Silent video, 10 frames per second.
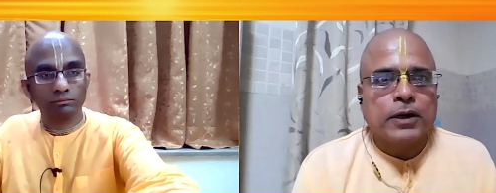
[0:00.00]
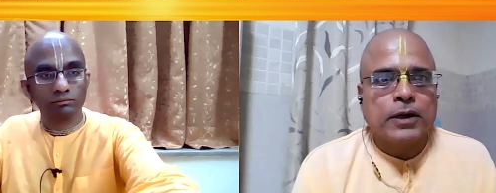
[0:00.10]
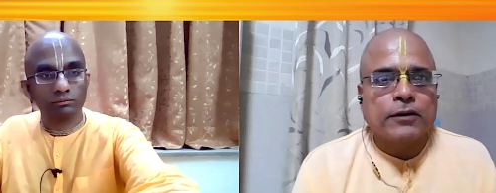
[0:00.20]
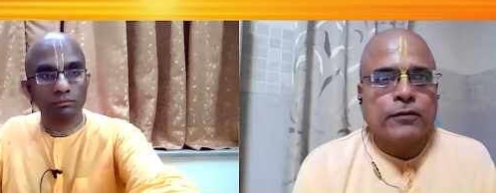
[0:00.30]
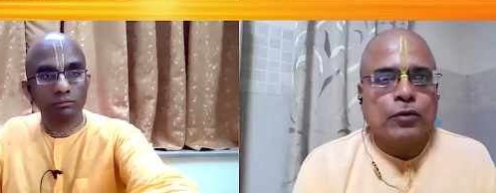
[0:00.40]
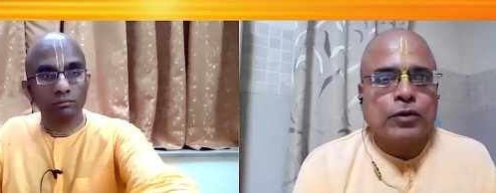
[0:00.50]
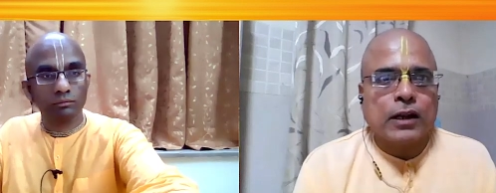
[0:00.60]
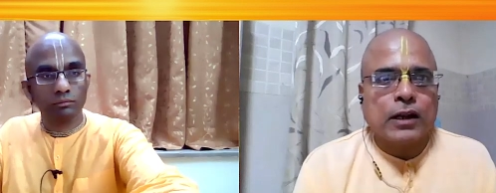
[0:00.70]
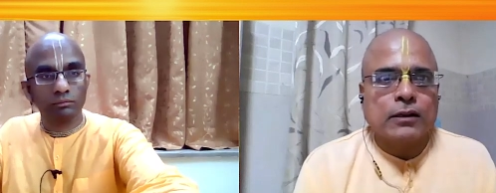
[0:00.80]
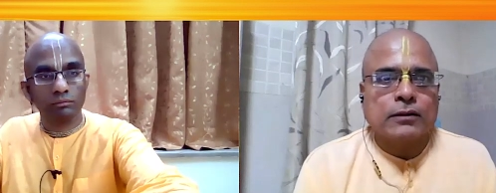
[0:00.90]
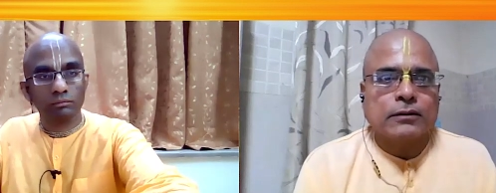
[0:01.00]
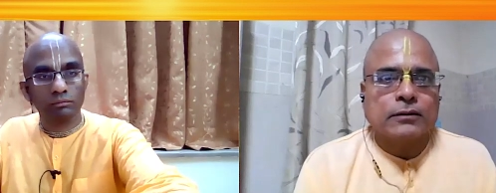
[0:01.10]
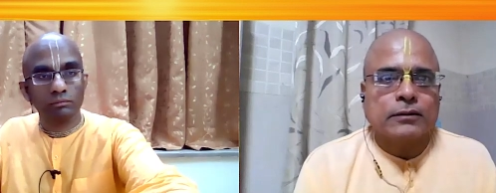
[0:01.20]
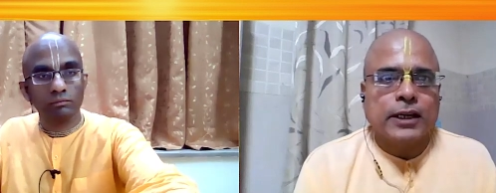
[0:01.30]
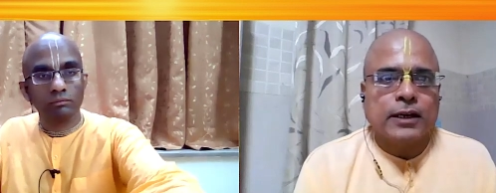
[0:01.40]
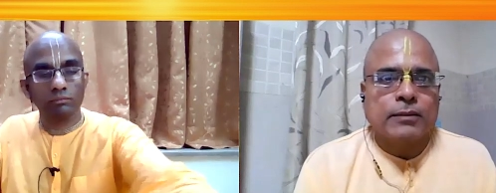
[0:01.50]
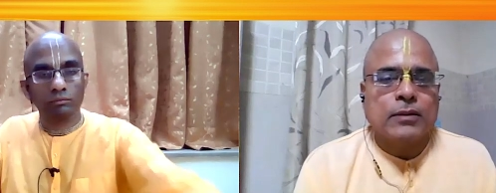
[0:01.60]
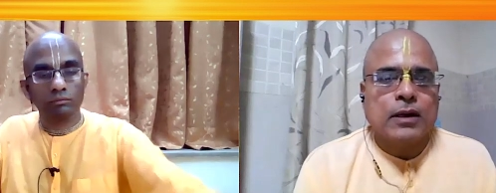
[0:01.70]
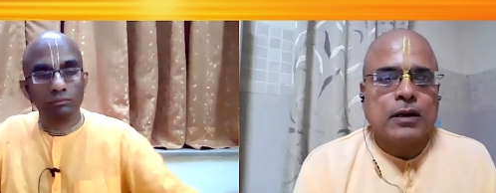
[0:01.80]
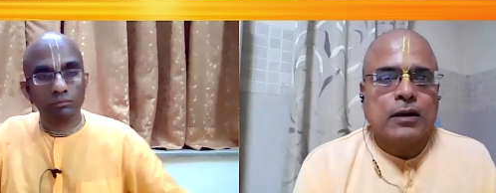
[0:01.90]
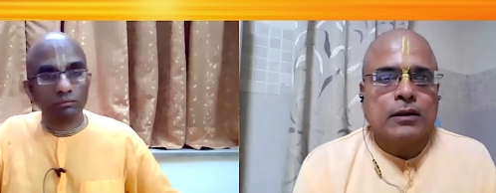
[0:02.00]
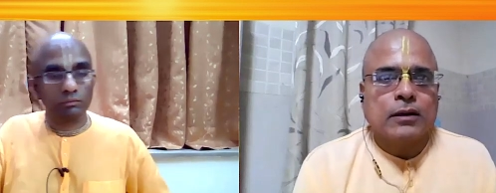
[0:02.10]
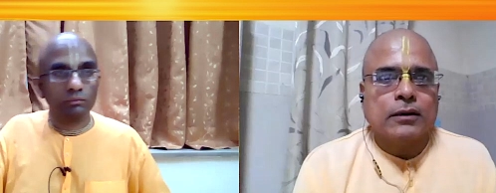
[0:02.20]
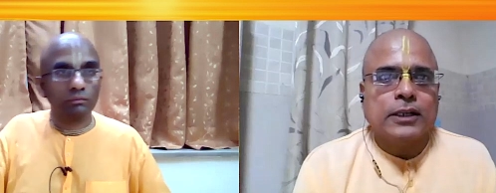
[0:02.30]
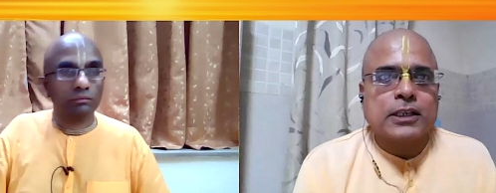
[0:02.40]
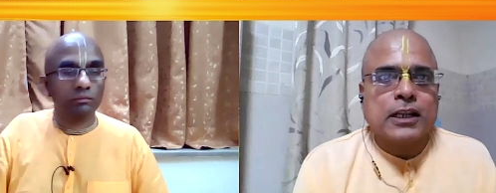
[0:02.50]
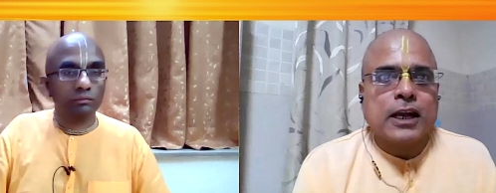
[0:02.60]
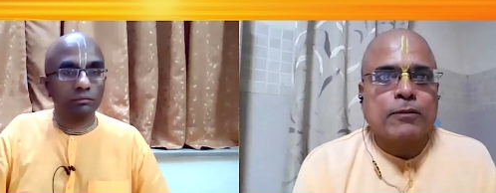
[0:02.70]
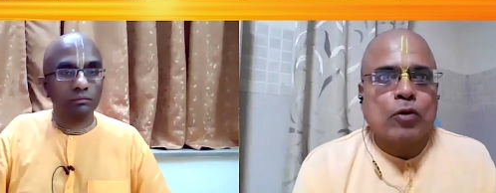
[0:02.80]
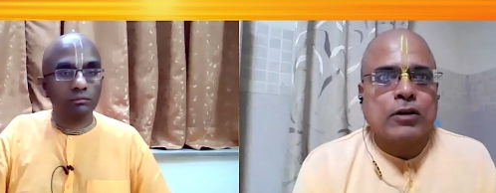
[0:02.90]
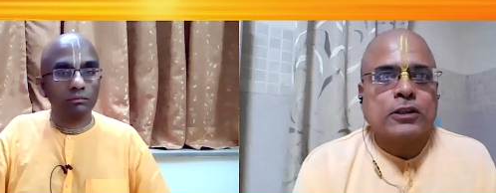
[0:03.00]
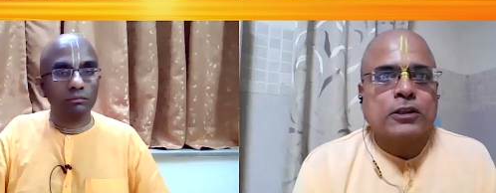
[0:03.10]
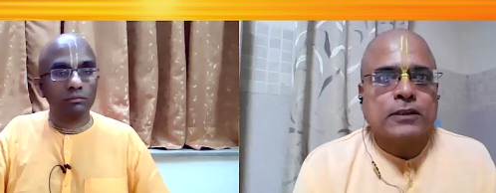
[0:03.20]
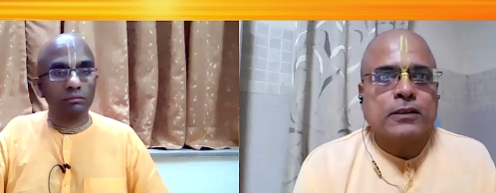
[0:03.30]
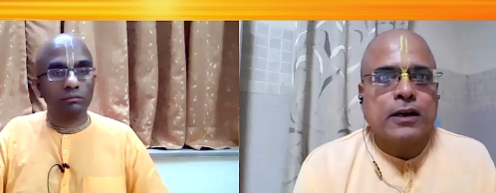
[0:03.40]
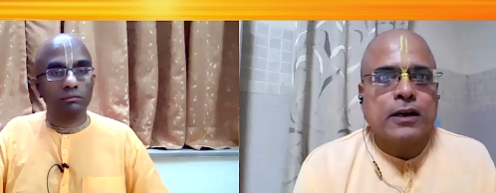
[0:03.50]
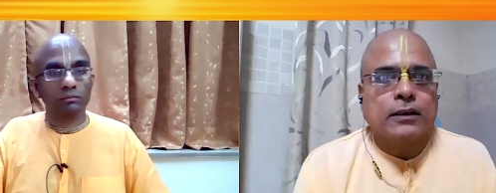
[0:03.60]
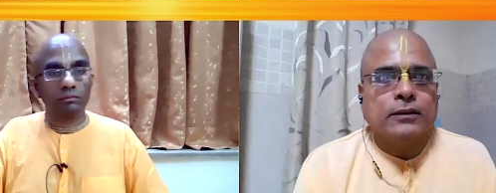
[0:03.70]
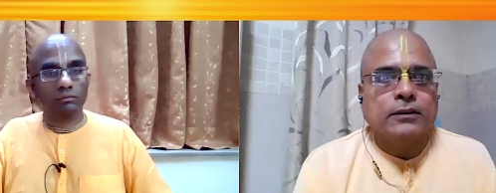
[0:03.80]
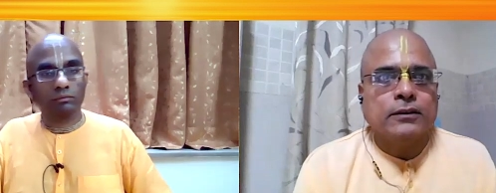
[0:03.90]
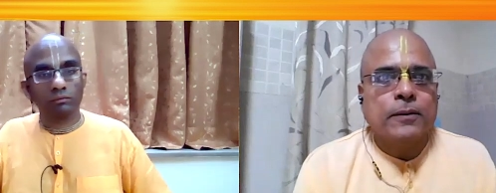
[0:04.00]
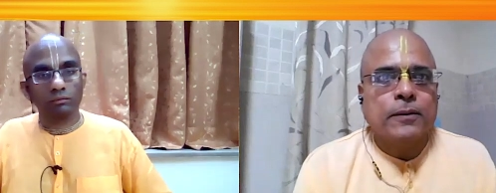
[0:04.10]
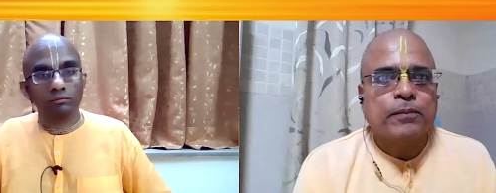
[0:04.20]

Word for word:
Speaker 1: but if you tell them describe what this facility is